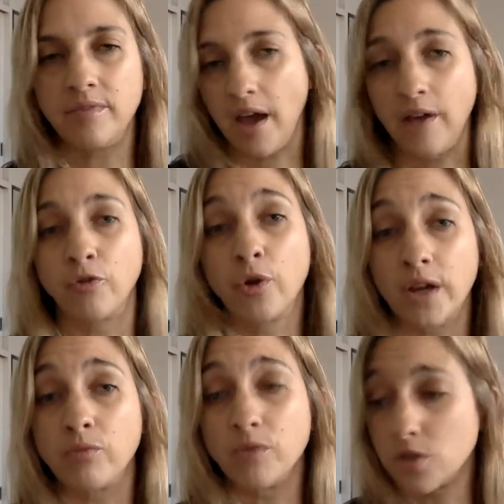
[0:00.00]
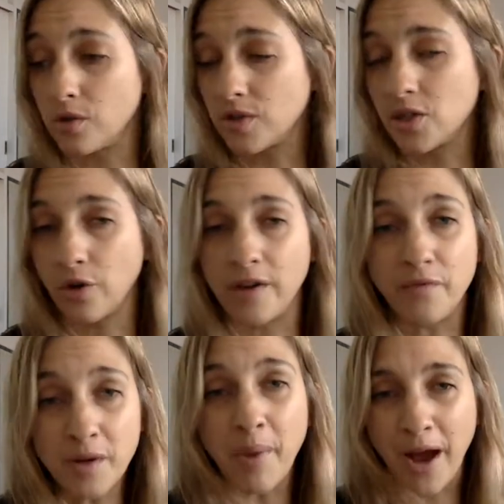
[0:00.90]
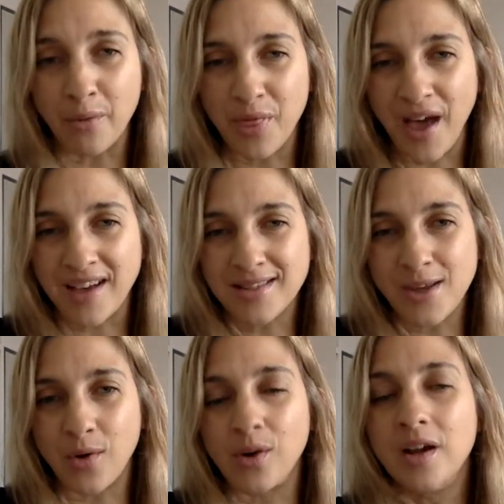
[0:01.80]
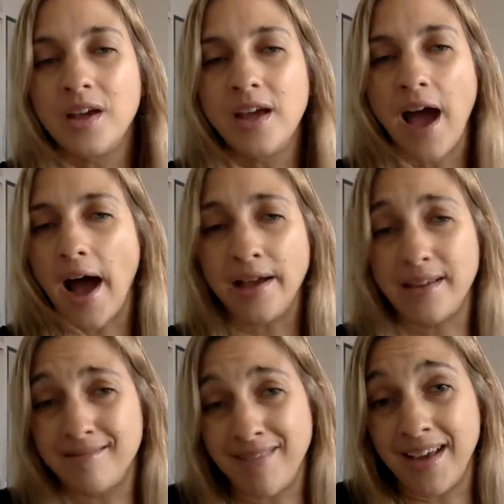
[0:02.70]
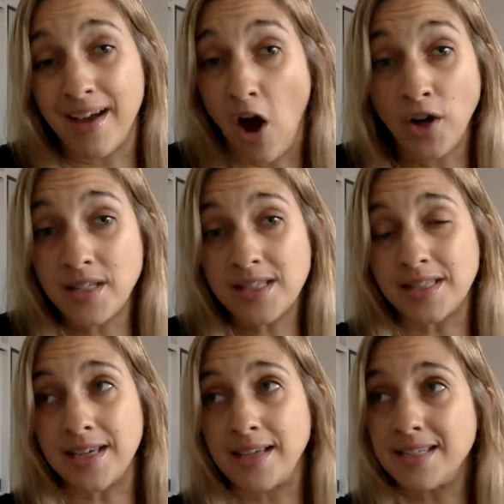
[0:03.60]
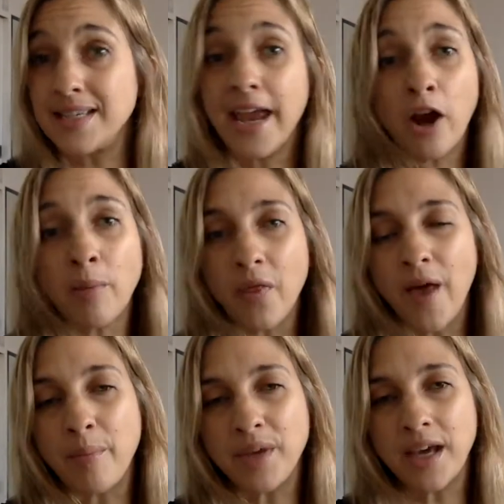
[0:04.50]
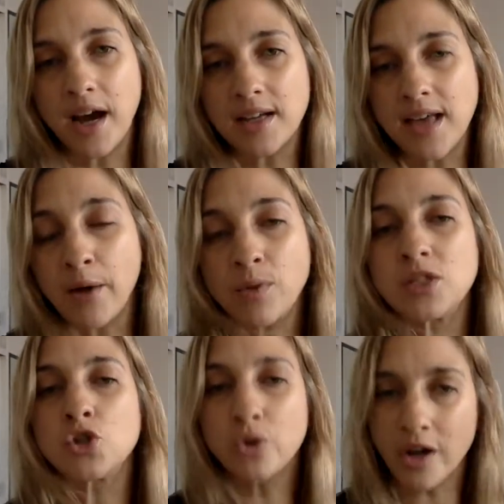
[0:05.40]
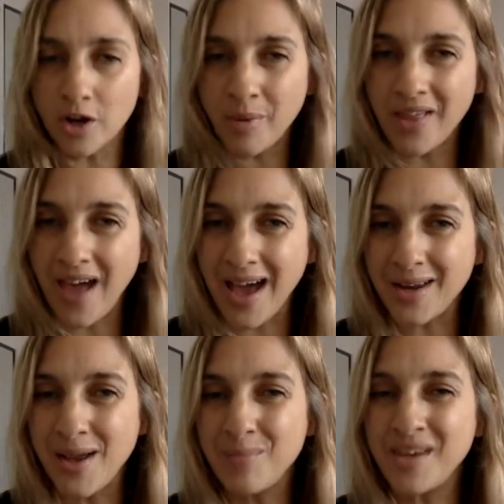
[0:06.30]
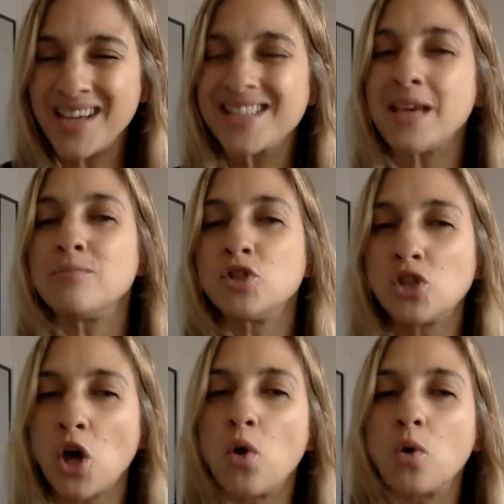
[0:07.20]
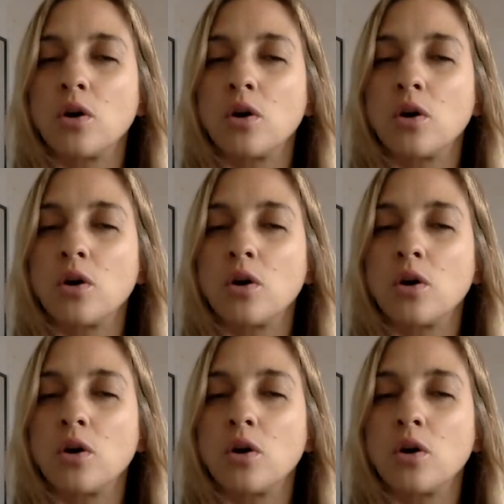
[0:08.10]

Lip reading: have great results and great feedback with that. So I didn't care about that, because I wasn't triggered by that, because I'm so